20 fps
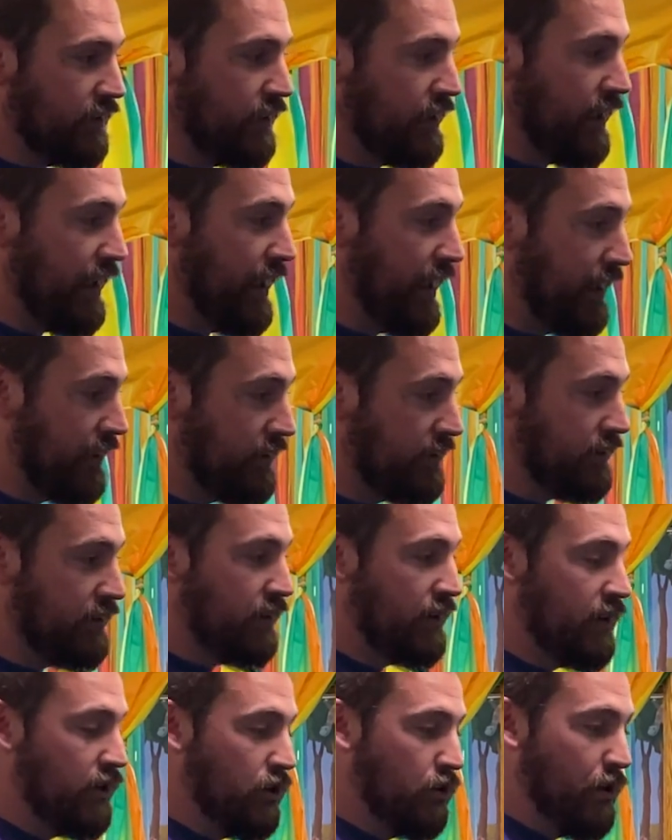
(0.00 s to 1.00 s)
and
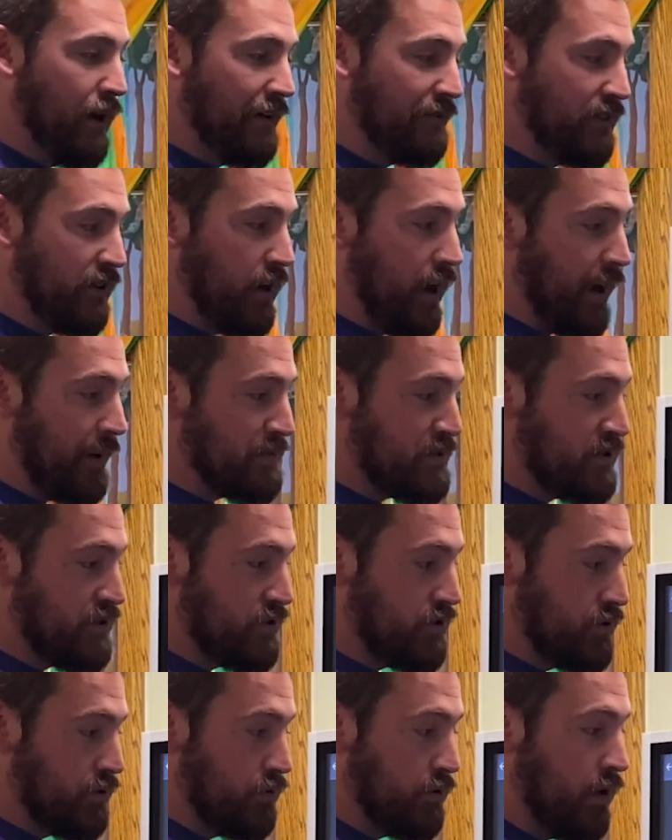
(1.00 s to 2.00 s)
you have the option
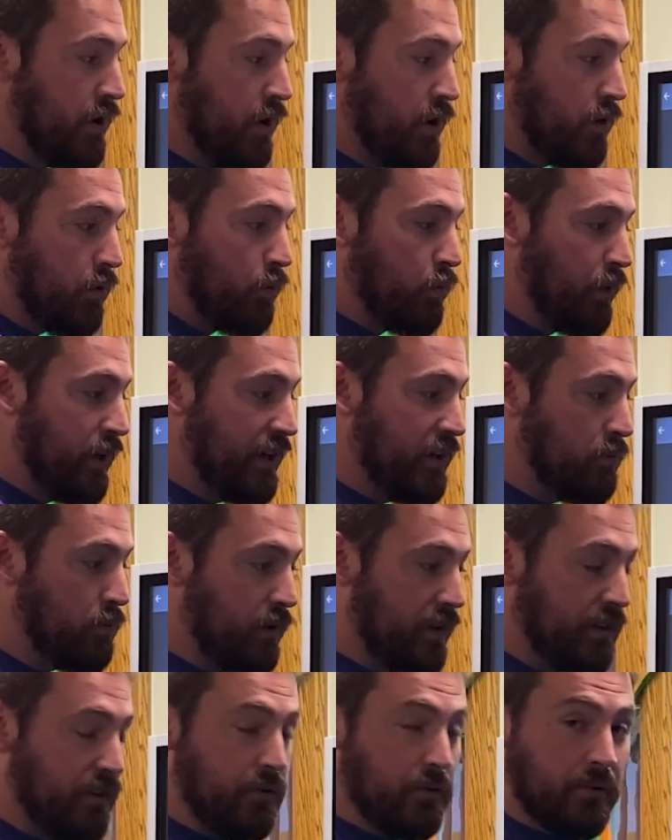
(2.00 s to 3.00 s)
to read
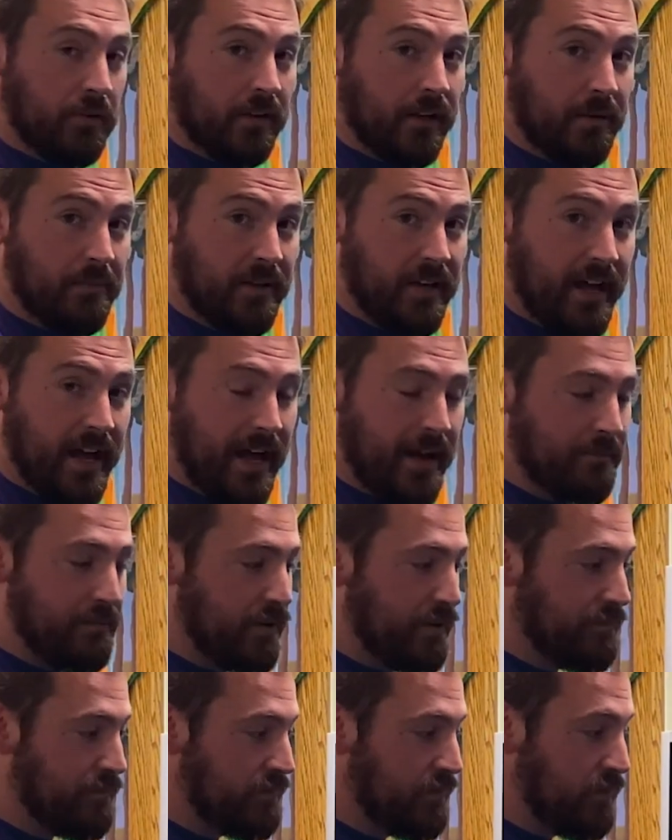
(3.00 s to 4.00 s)
with your Libby app,
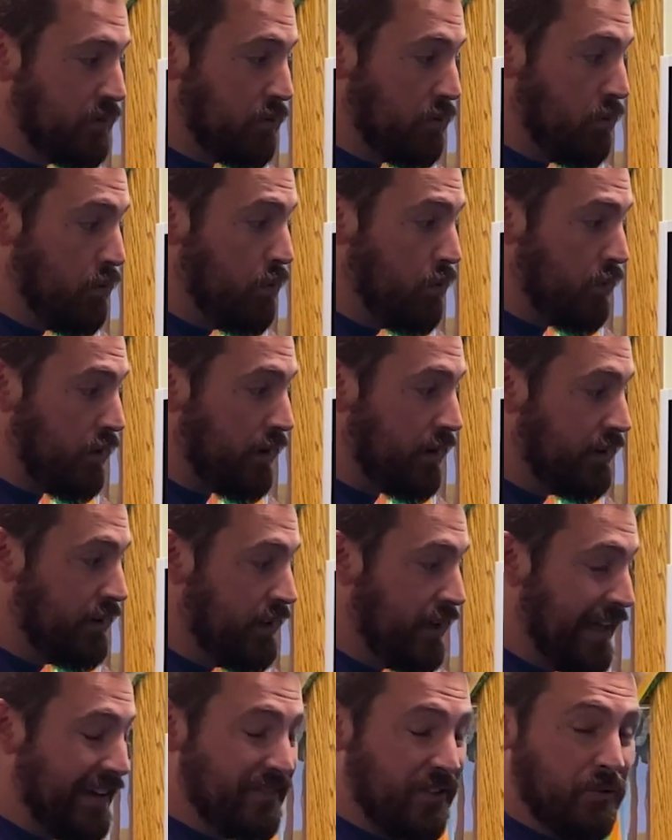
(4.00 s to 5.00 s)
or
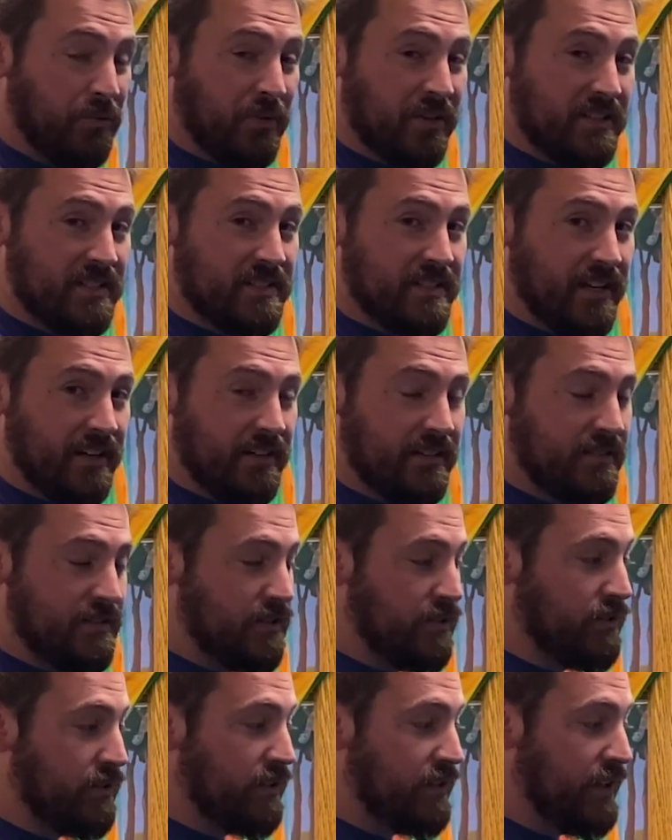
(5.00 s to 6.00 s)
if you want to send it to
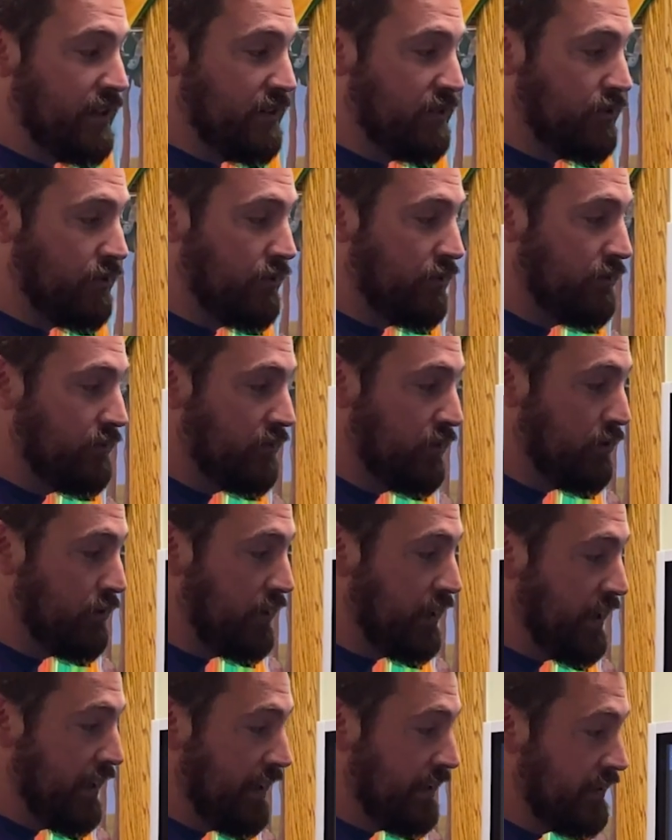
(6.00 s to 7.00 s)
your Kindle, you can
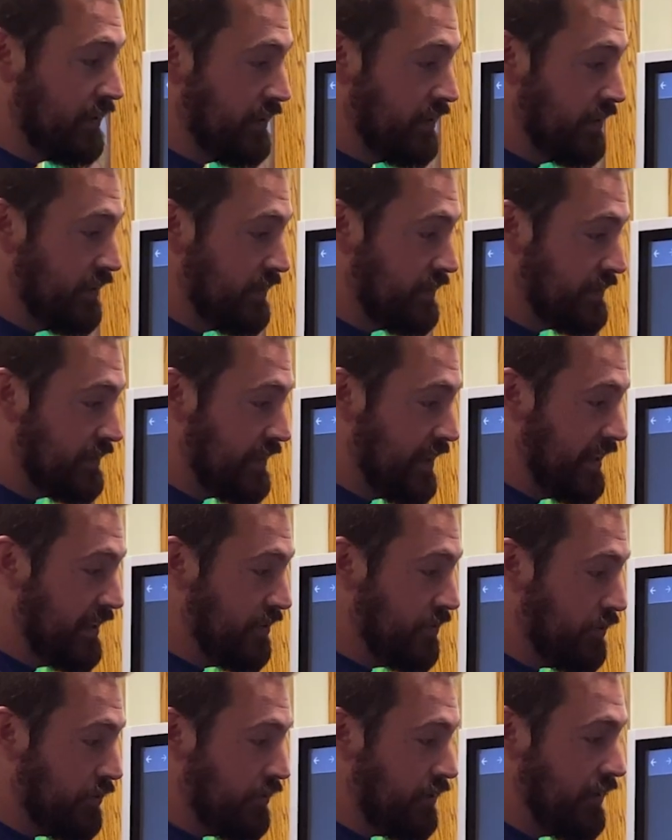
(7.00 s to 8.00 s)
hit
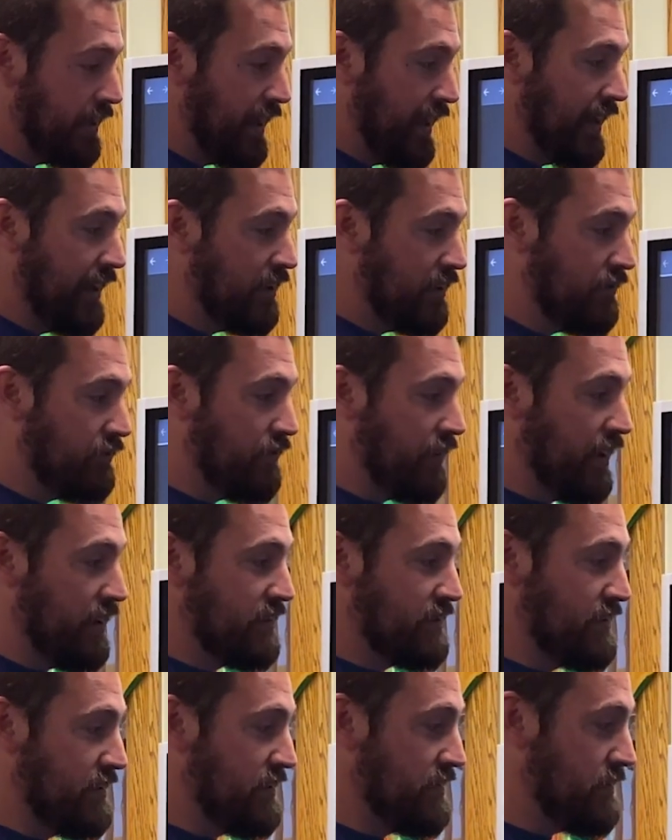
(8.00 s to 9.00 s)
Kindle and
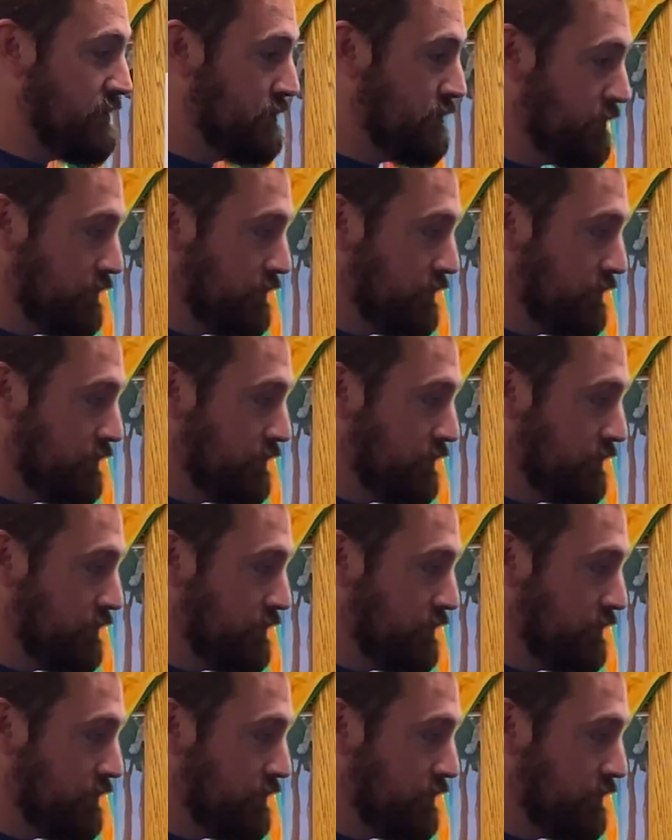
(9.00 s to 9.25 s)
devices.